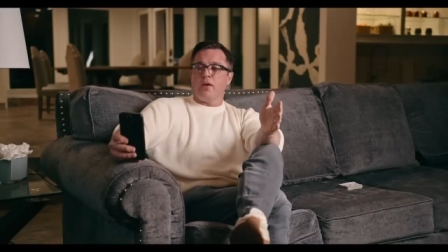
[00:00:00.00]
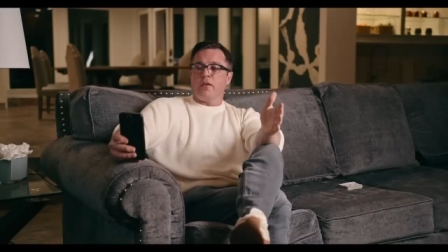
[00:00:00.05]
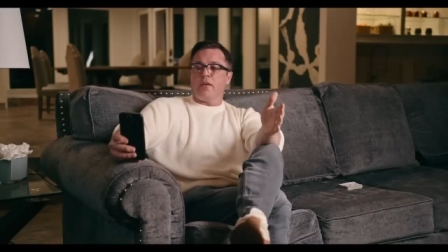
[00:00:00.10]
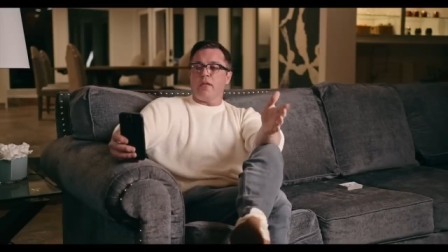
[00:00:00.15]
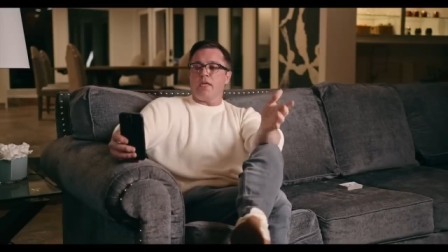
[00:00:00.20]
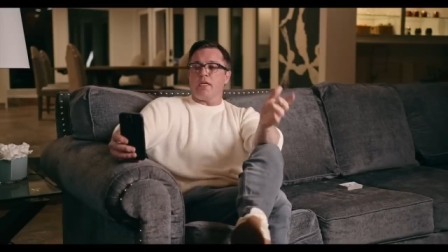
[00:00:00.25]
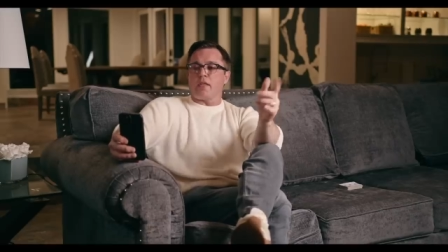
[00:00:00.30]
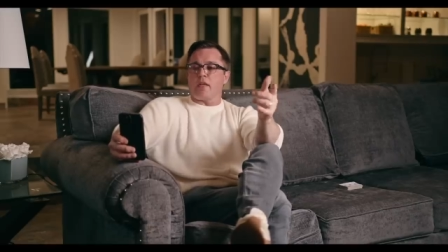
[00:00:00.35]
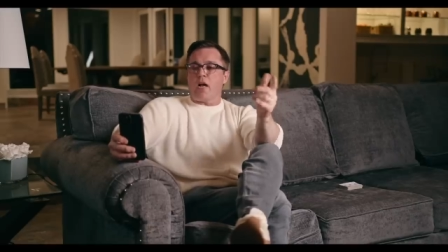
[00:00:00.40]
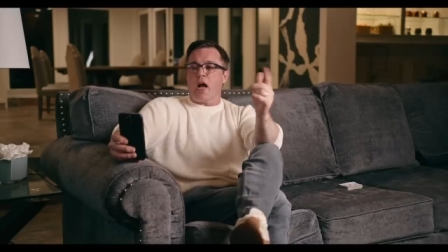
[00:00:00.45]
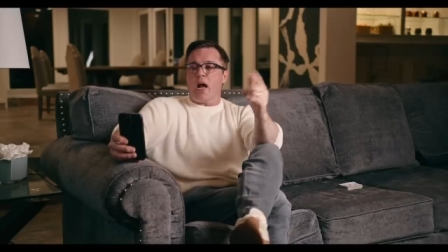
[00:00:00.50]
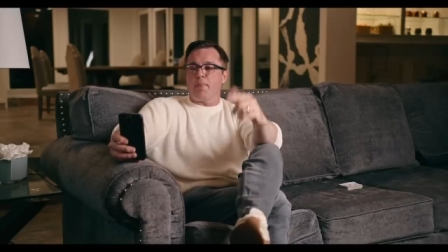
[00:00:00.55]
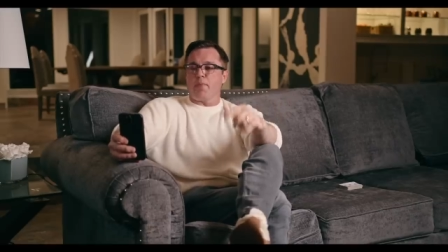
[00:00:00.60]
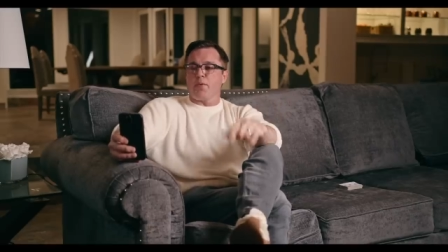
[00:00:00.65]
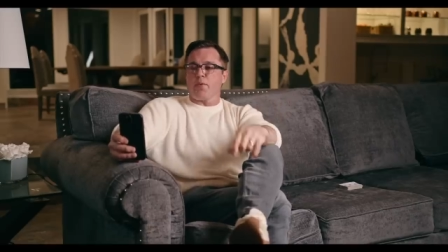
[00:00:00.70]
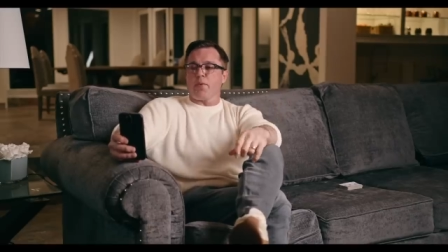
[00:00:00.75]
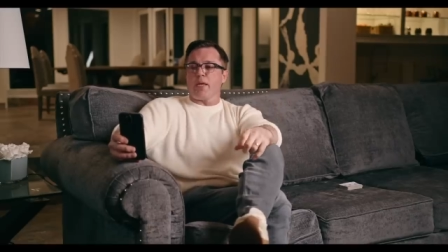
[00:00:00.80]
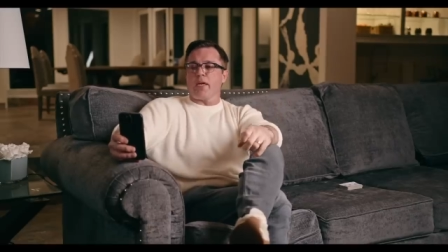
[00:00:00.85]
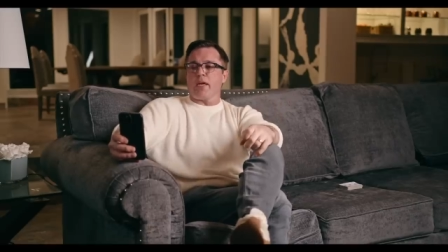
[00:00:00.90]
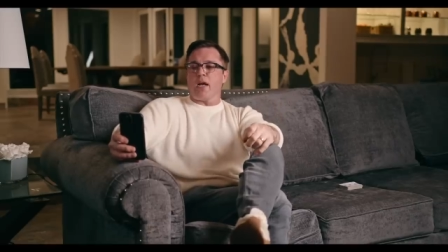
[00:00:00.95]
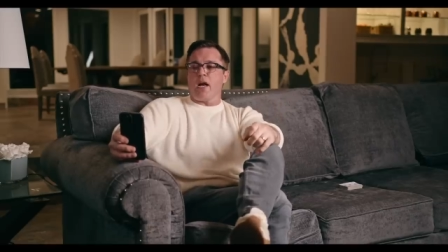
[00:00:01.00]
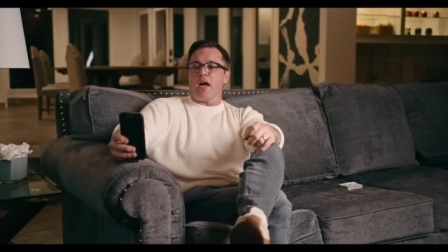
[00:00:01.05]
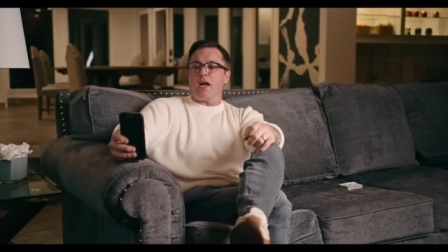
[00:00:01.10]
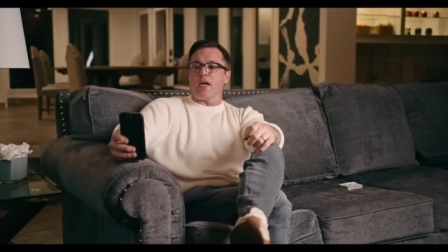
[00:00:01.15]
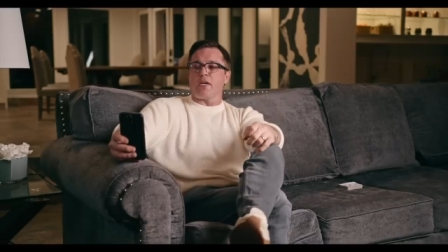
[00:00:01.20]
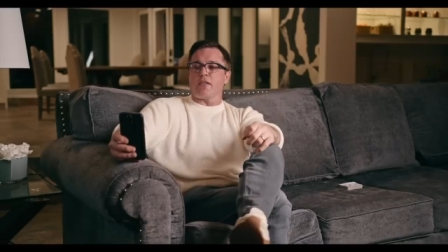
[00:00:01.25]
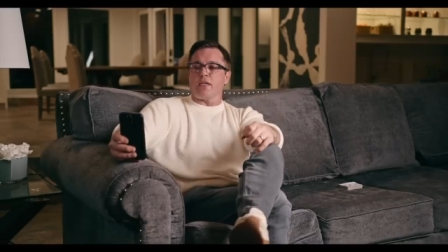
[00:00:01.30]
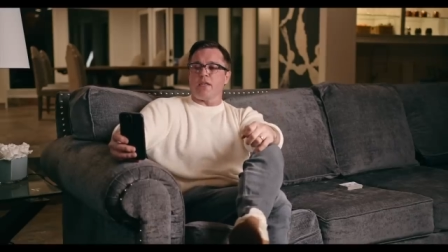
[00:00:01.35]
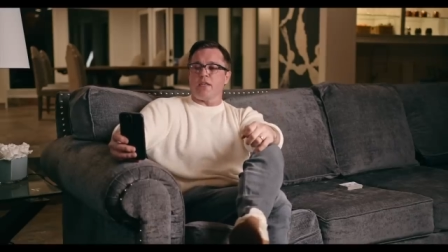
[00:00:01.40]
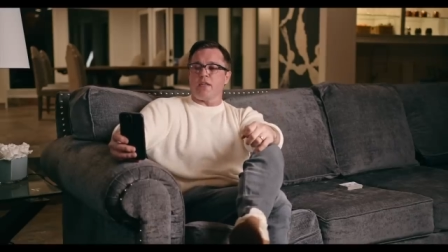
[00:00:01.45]
These top 3
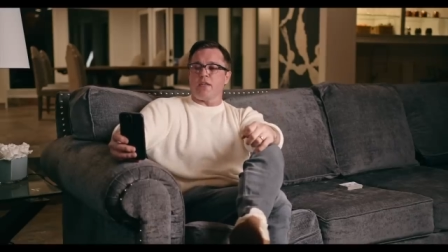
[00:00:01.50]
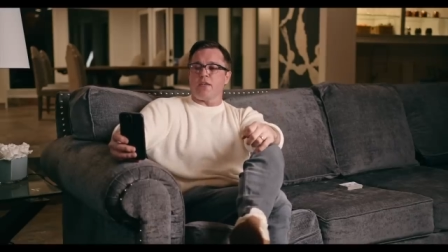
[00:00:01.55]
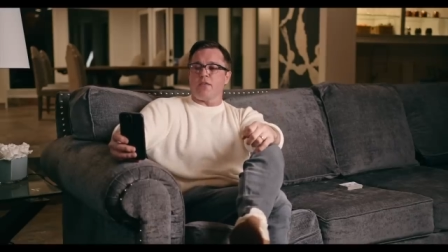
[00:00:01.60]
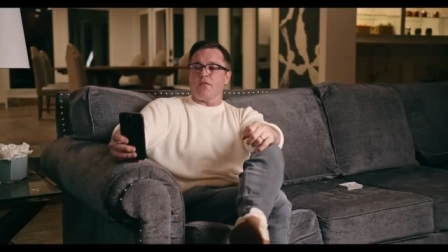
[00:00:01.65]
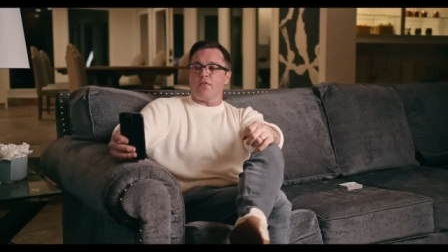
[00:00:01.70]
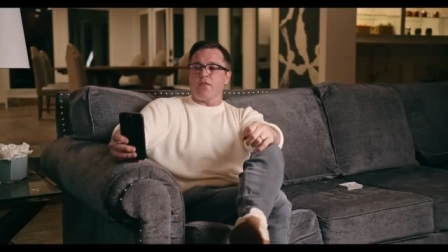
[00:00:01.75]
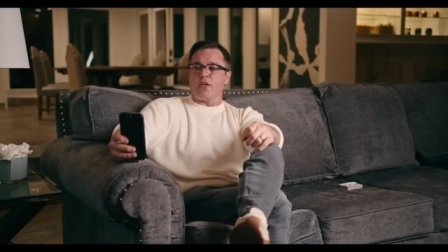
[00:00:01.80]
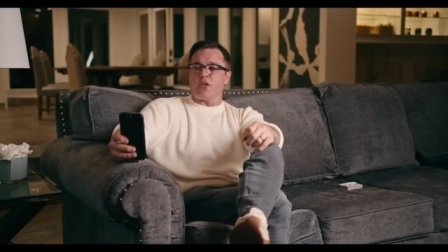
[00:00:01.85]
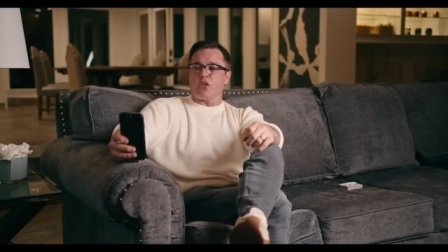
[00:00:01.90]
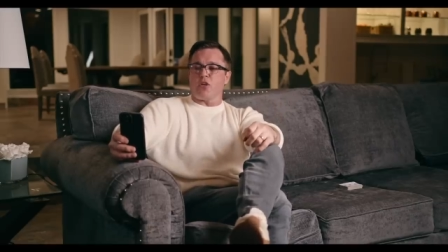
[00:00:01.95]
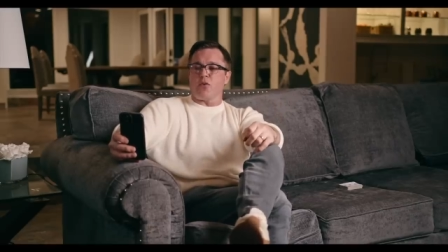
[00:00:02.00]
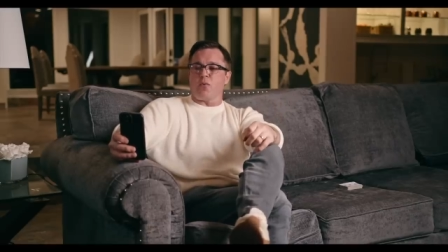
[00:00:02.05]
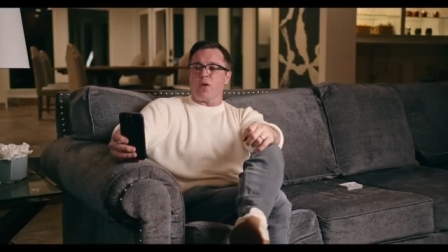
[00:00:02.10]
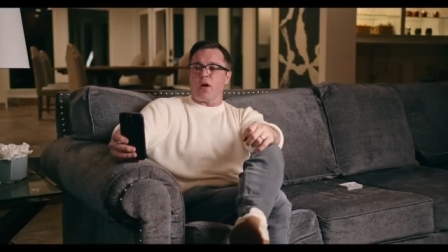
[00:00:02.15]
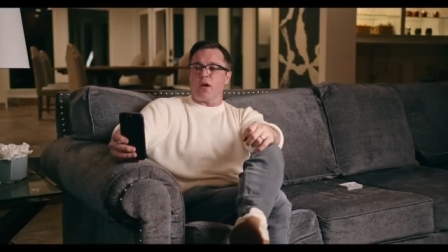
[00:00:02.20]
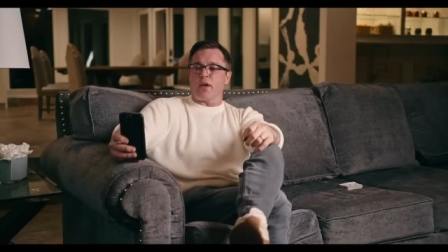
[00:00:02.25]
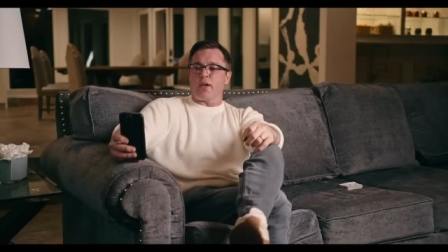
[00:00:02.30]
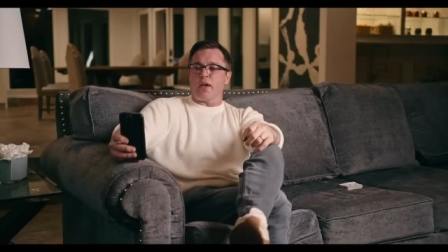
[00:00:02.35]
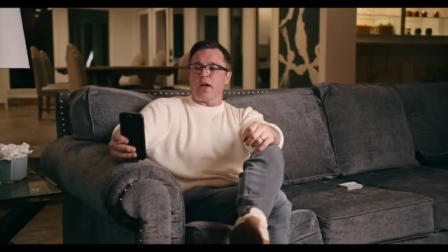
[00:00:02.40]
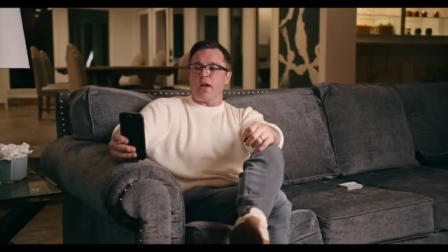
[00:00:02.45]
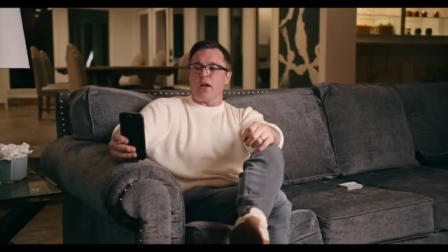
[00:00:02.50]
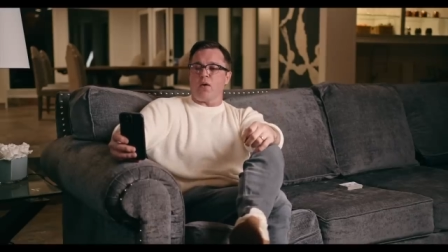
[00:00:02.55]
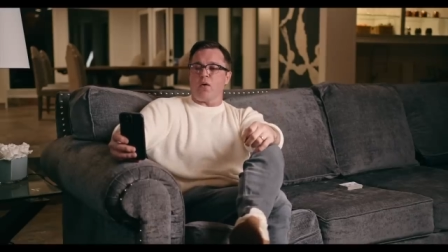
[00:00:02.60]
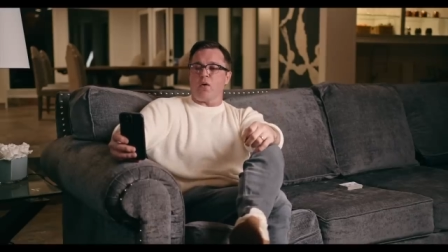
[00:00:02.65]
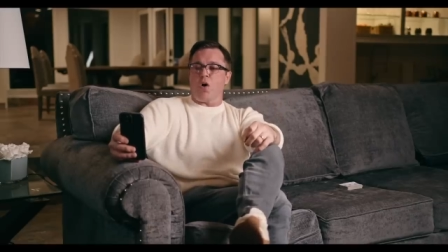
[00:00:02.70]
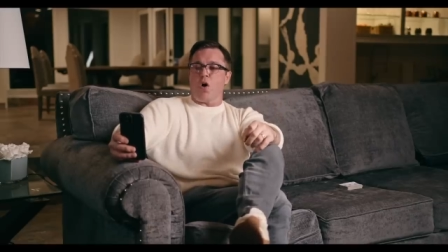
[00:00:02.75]
guys in the division right now